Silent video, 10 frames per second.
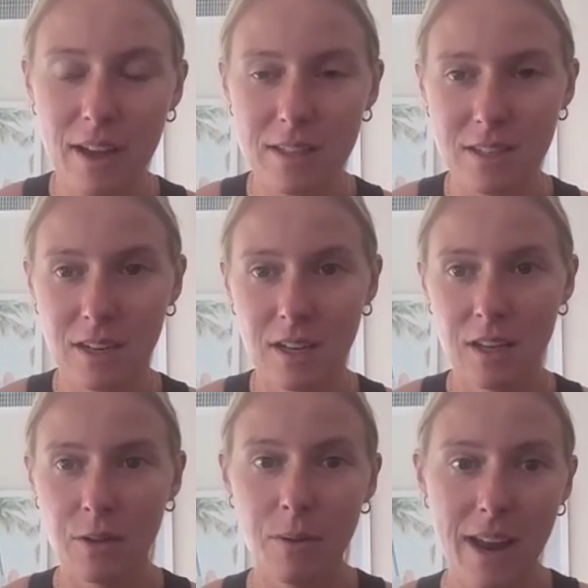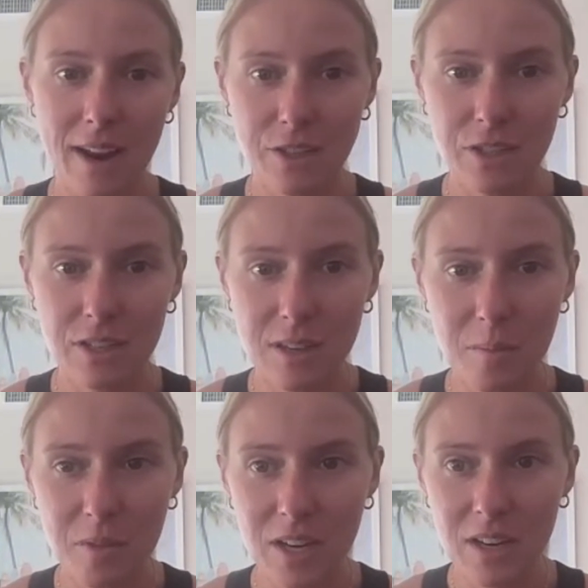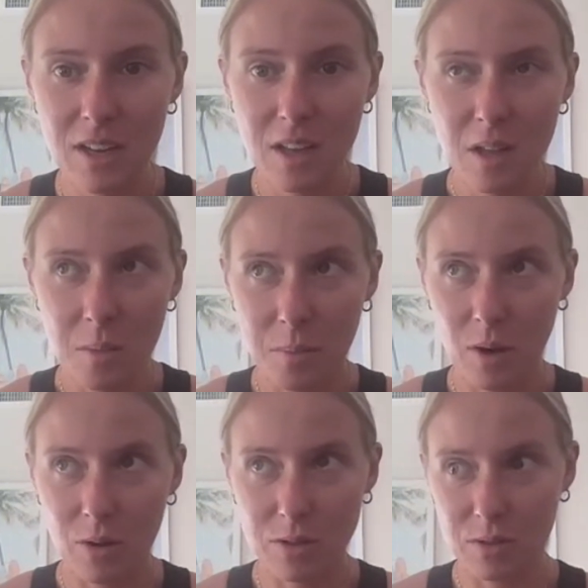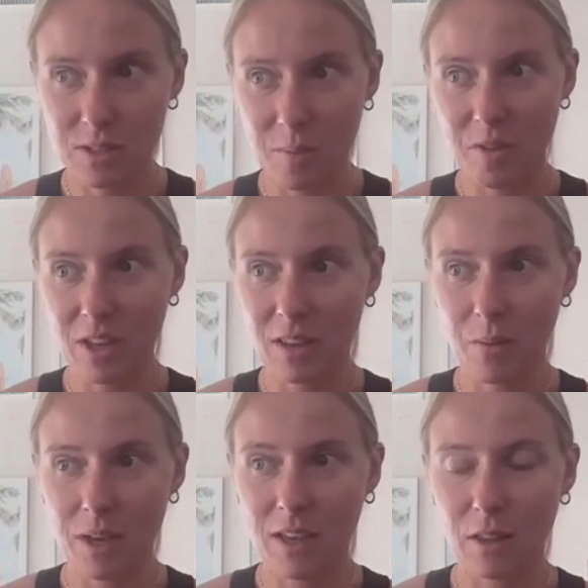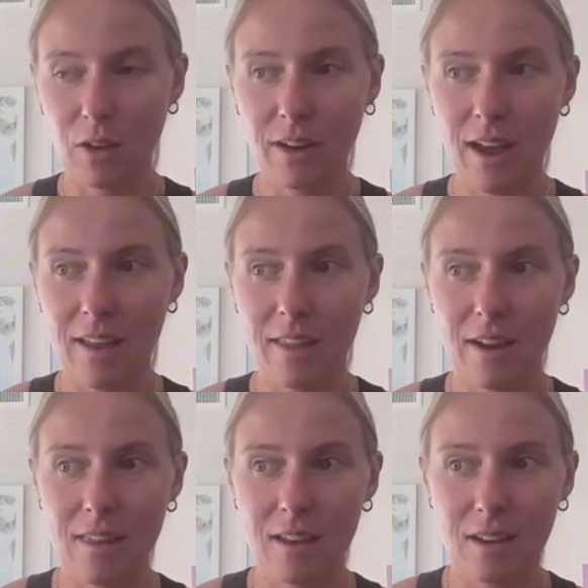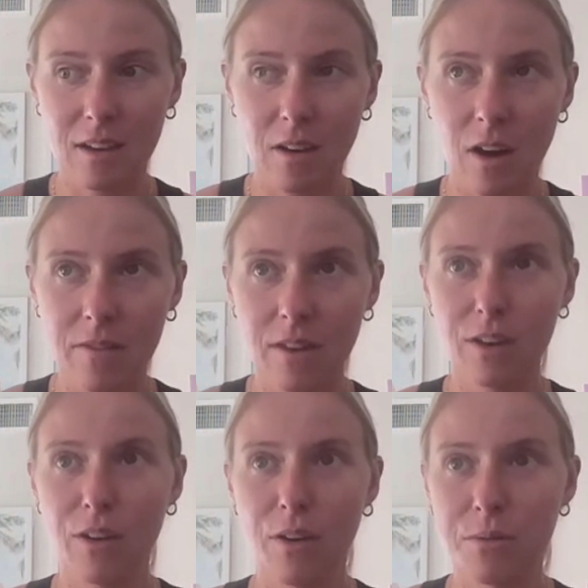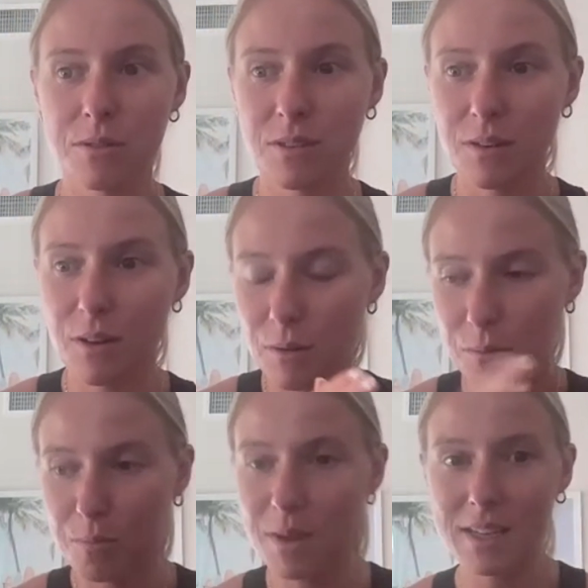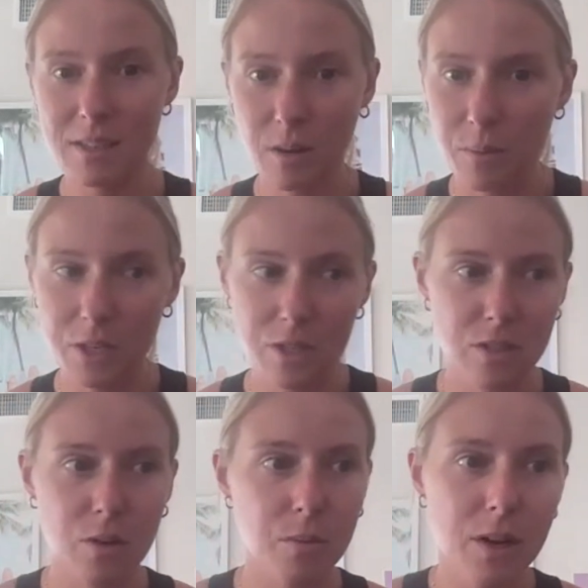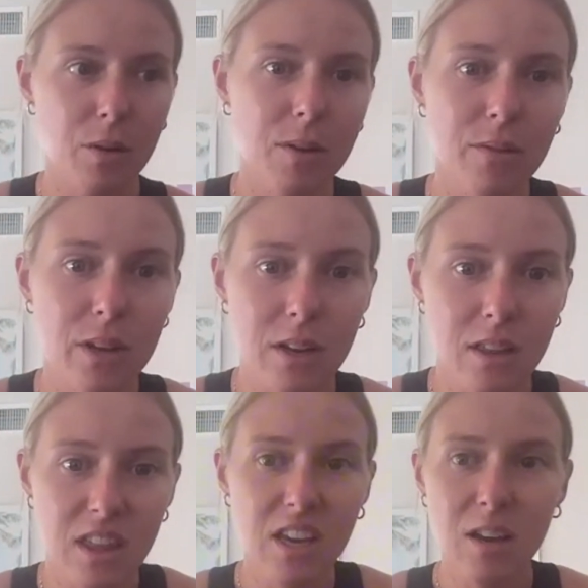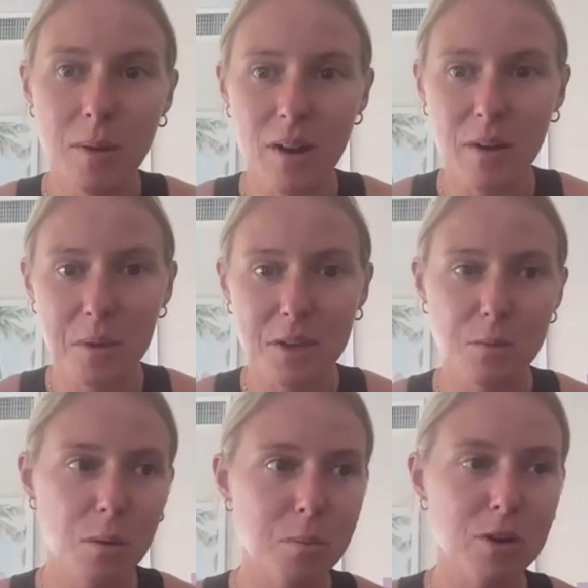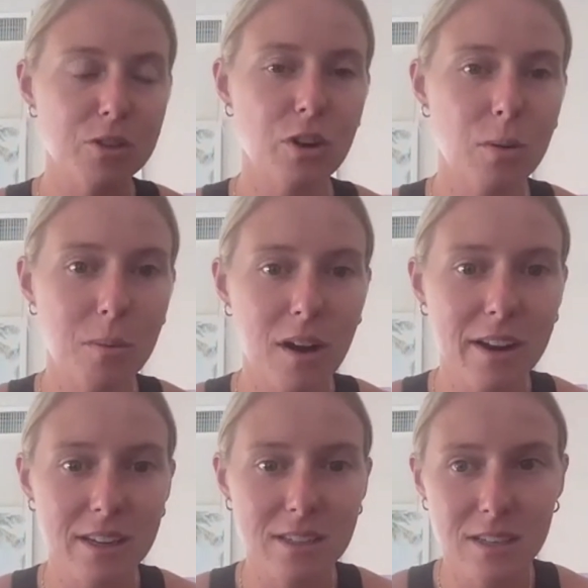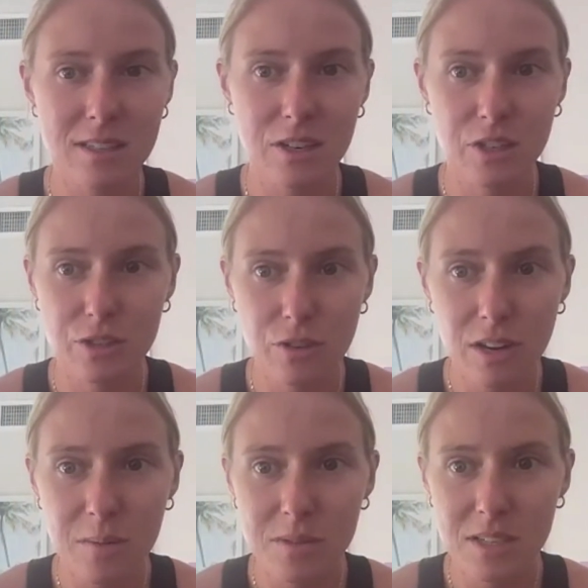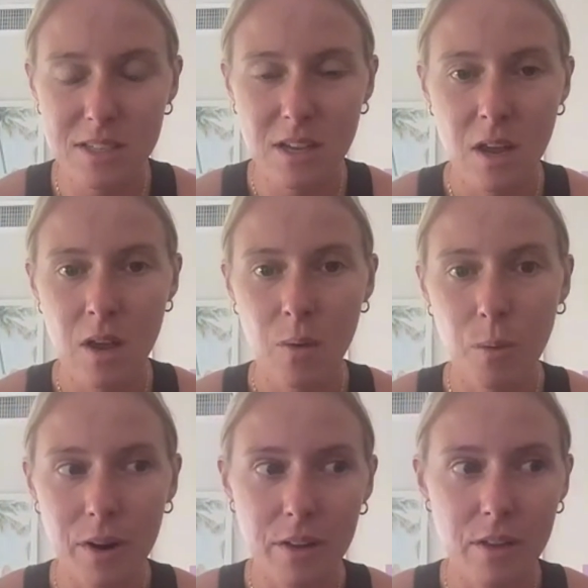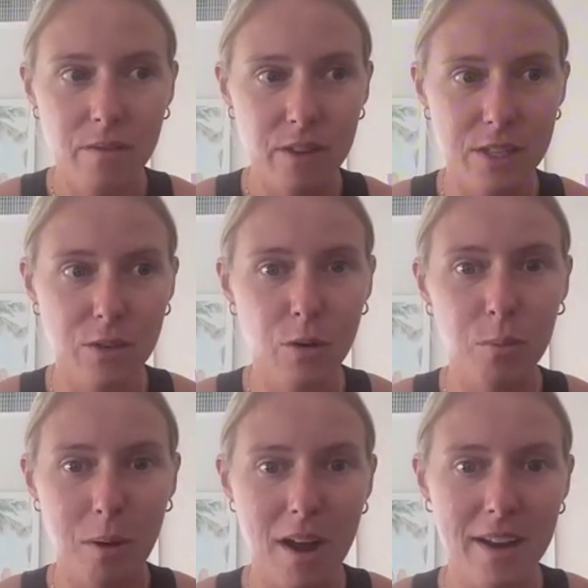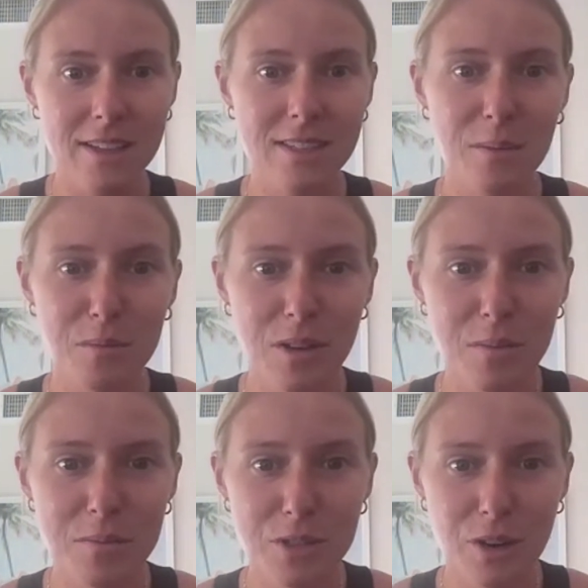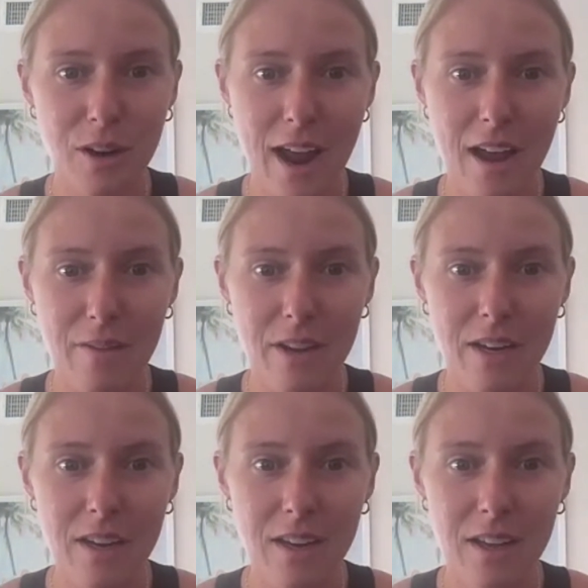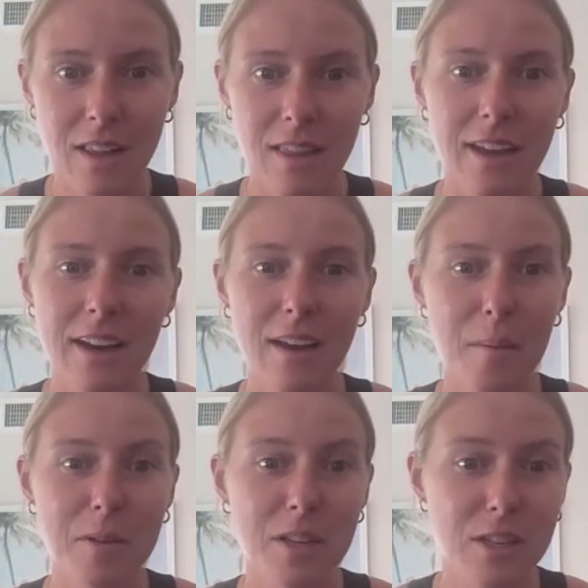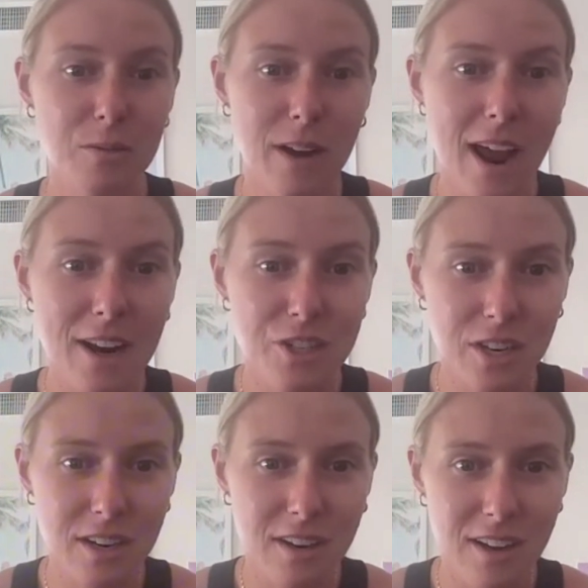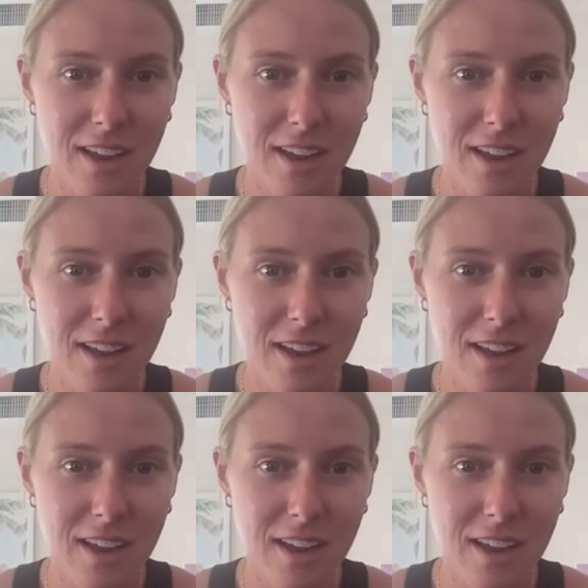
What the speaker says: that's the reaction to something, but also something that we can look at that I think often goes, missed, or we don't even think about it because we pushed our bodies to such extremes is what are the physical body symptoms you're having leading up to this reaction?